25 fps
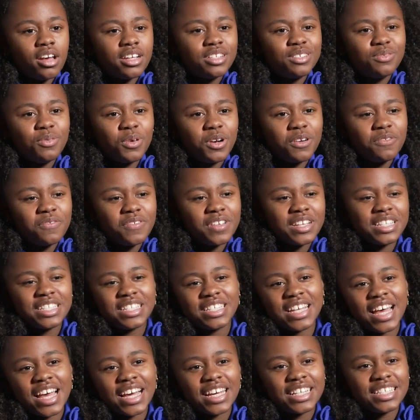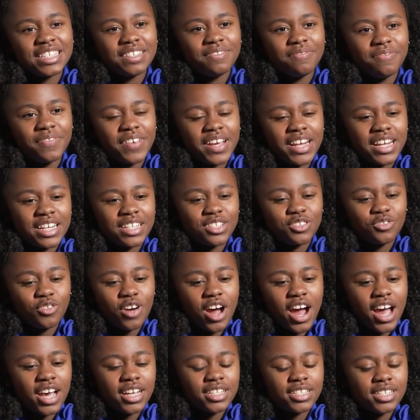is one of the six in Phoenix
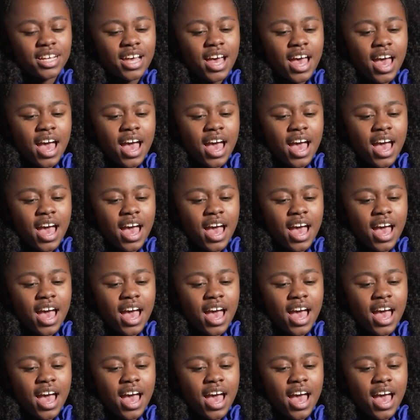Rise.